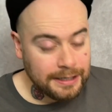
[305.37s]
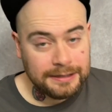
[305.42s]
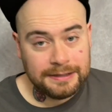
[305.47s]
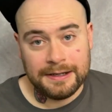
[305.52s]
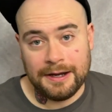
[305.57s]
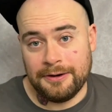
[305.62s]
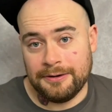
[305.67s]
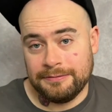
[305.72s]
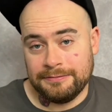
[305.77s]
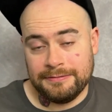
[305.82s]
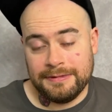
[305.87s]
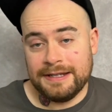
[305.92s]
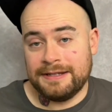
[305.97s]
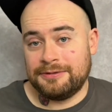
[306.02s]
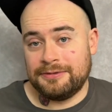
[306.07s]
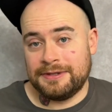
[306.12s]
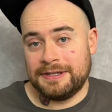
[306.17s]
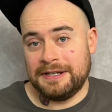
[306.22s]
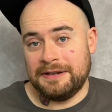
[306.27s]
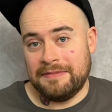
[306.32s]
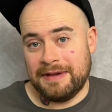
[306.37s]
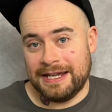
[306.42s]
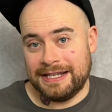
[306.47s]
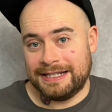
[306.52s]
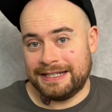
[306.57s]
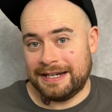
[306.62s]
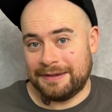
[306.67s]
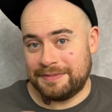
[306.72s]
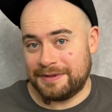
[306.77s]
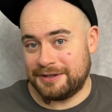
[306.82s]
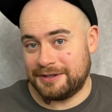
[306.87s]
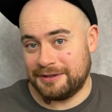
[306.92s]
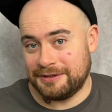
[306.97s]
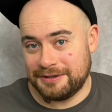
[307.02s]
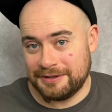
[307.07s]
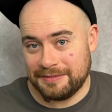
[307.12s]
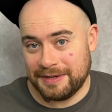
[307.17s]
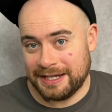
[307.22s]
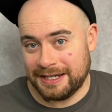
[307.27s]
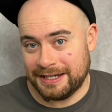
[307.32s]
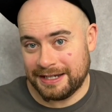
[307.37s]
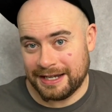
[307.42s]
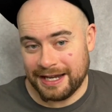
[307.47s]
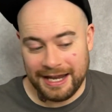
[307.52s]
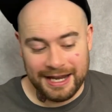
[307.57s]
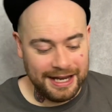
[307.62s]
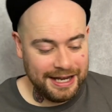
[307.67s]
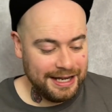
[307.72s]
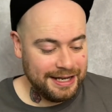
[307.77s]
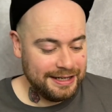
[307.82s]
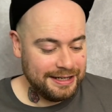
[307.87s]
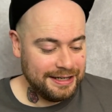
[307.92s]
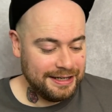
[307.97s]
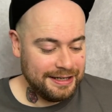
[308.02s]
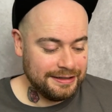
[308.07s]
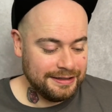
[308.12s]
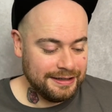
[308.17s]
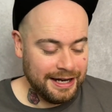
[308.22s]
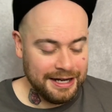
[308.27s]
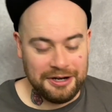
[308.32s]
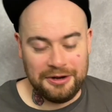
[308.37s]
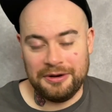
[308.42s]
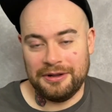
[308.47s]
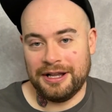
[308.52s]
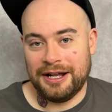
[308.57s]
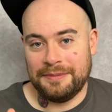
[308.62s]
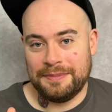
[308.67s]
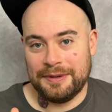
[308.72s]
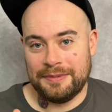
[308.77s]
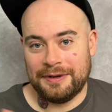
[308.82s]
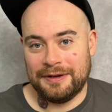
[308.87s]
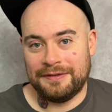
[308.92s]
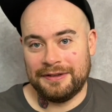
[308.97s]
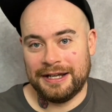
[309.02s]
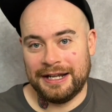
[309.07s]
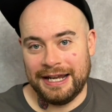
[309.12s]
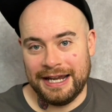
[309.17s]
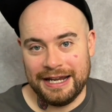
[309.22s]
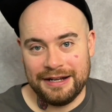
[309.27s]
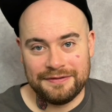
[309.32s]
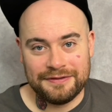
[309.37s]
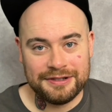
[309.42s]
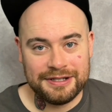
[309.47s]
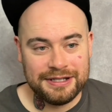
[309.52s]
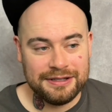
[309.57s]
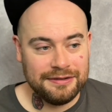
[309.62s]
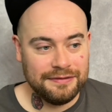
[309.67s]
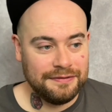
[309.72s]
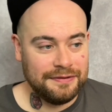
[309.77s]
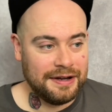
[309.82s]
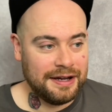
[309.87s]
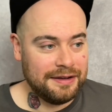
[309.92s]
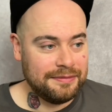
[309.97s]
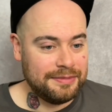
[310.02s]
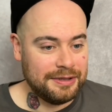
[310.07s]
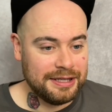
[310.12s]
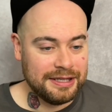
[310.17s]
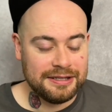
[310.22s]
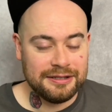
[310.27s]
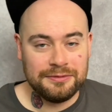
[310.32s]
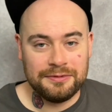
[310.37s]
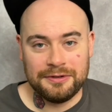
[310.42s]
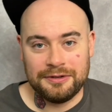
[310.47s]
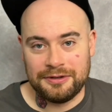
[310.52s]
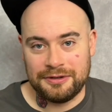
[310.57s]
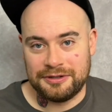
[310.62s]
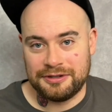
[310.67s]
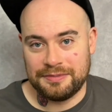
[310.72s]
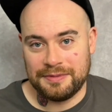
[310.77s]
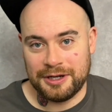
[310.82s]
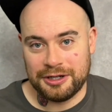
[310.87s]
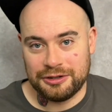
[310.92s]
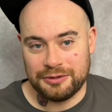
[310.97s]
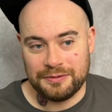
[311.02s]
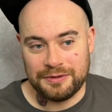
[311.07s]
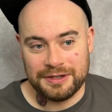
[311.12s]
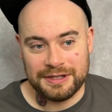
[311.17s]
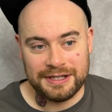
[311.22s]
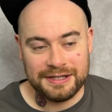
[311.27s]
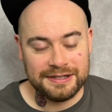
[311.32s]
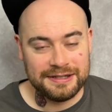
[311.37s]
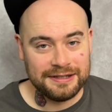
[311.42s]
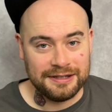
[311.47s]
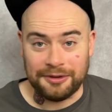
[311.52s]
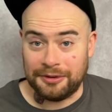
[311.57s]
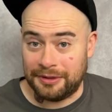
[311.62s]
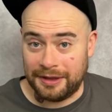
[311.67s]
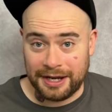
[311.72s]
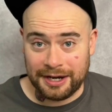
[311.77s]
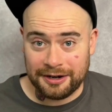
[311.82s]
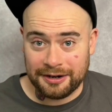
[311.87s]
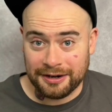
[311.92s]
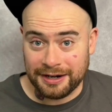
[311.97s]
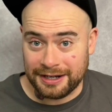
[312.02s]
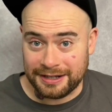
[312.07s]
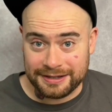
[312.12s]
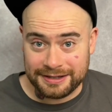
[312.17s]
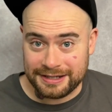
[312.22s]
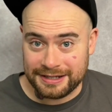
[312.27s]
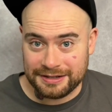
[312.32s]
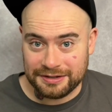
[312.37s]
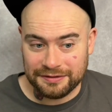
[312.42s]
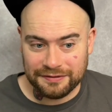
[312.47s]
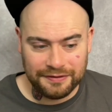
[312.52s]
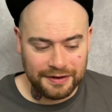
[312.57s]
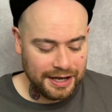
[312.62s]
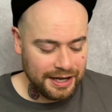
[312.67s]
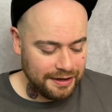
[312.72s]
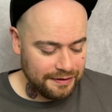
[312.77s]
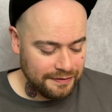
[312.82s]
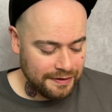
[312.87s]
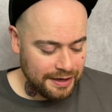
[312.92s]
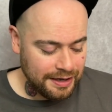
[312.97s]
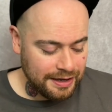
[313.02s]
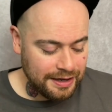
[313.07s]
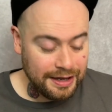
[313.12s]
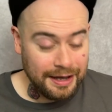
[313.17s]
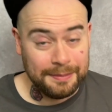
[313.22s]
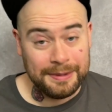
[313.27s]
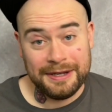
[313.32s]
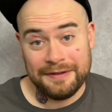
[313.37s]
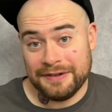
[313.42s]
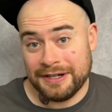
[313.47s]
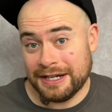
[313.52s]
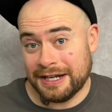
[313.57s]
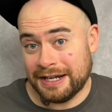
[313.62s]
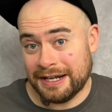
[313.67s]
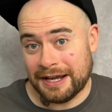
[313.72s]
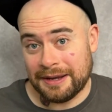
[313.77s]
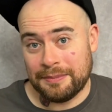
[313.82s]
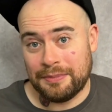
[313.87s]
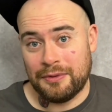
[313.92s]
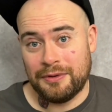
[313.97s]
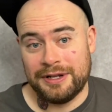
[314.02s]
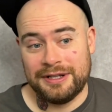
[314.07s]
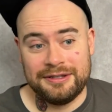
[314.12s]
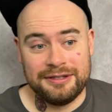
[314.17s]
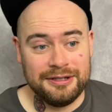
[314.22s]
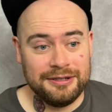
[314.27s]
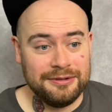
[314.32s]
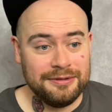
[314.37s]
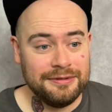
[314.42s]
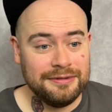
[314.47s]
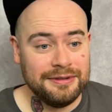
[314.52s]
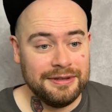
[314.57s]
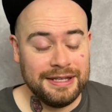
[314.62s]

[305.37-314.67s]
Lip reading: So this was an amazing episode to me, and I know a lot of people have a lot of hate for season 5, but this is one of those special ones that's still there in season 5. I'm giving it a 9.2.